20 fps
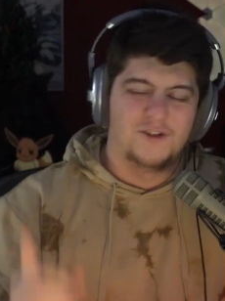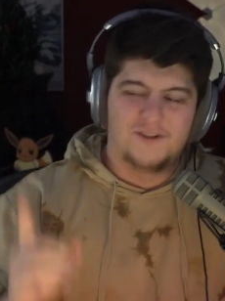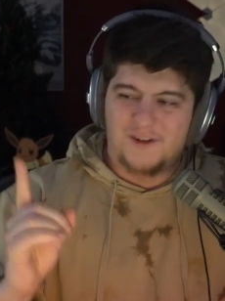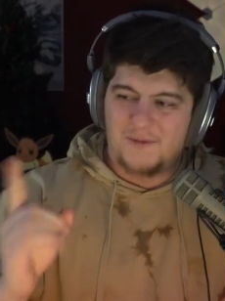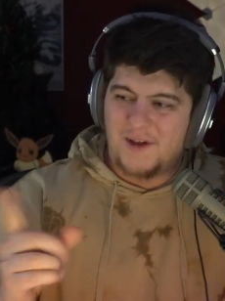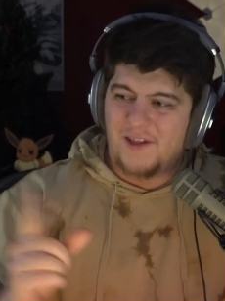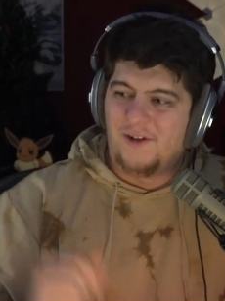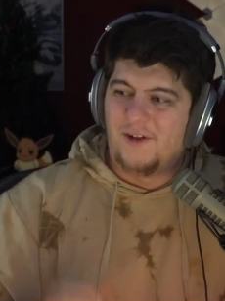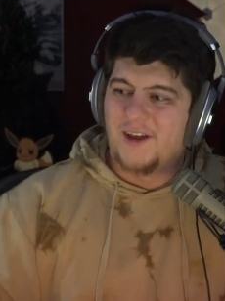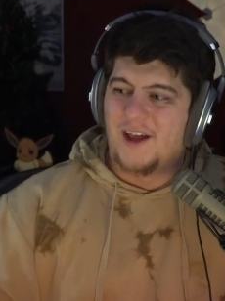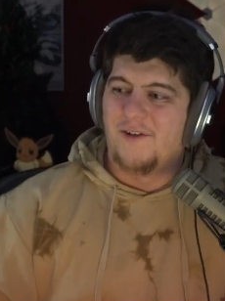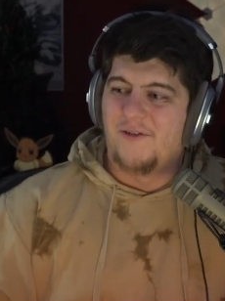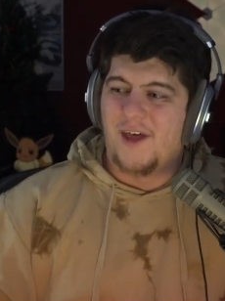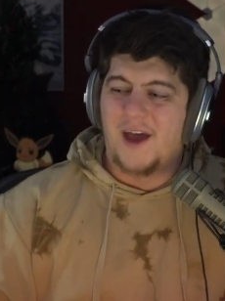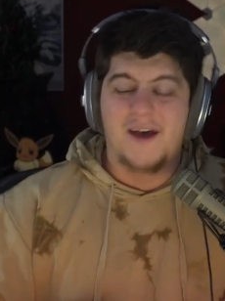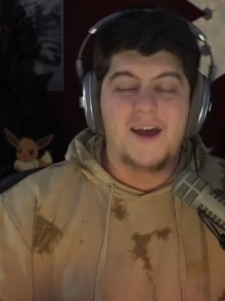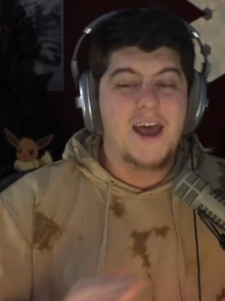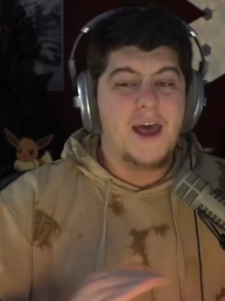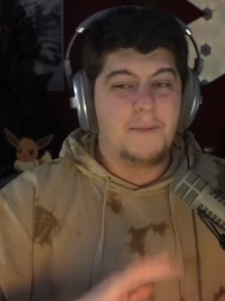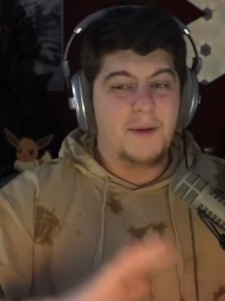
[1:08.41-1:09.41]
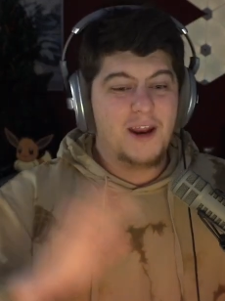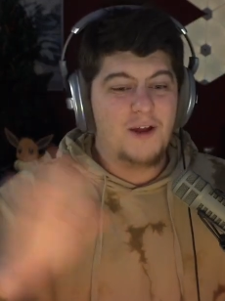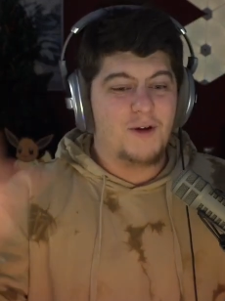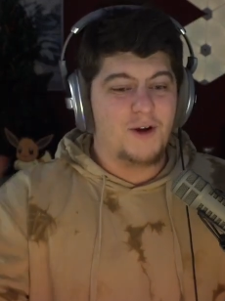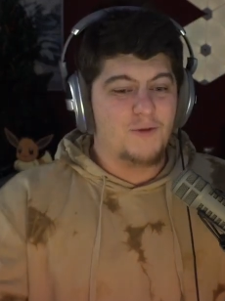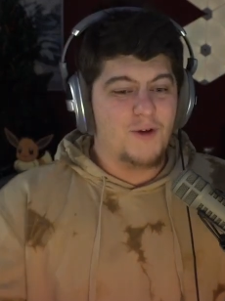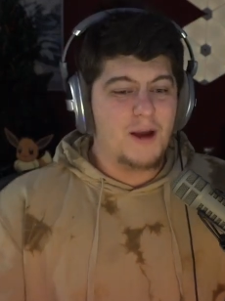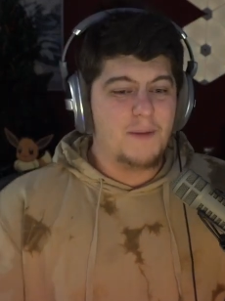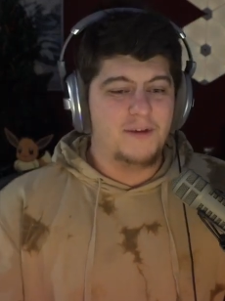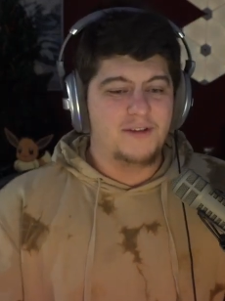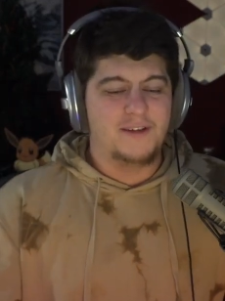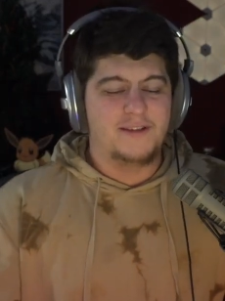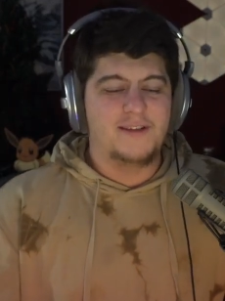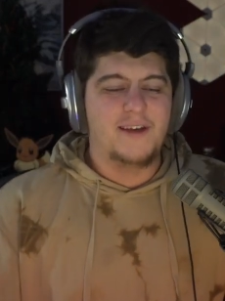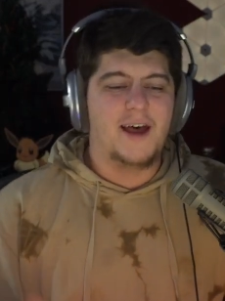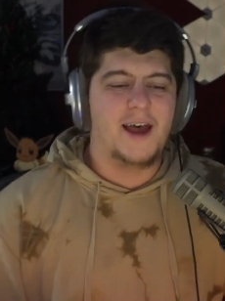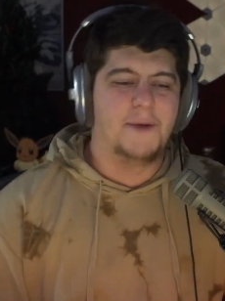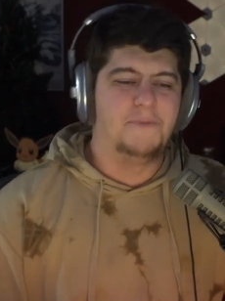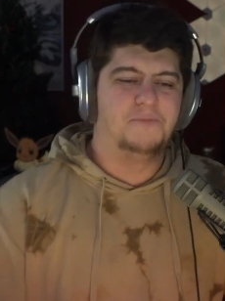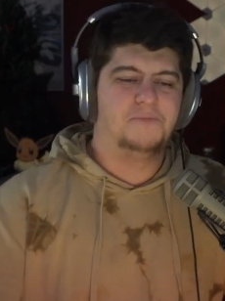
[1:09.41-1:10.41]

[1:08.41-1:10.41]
So be on the lookout for that. But anyway, rambles aside,